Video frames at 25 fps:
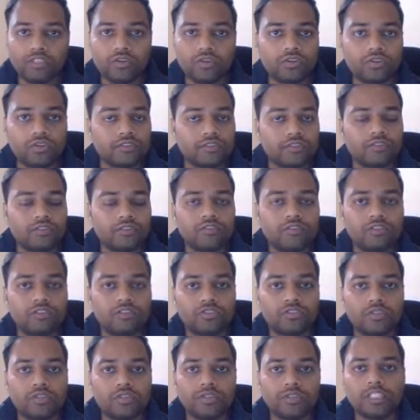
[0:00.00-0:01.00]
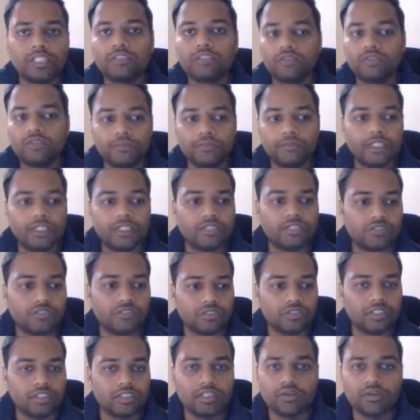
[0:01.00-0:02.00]
or if you want to update it from
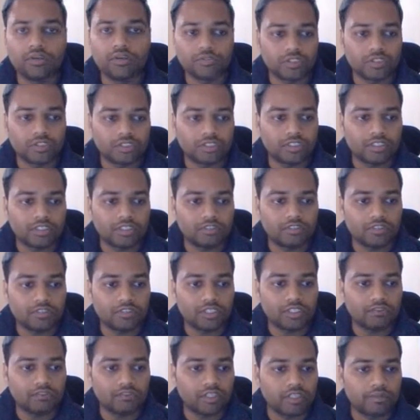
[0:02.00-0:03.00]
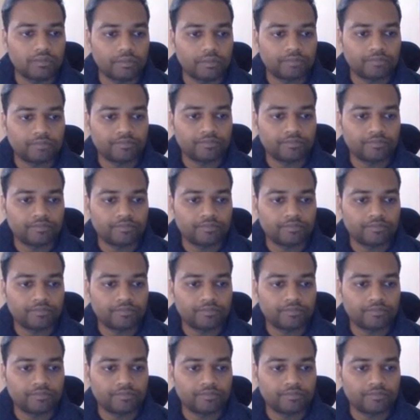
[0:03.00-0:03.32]
individual options which are available.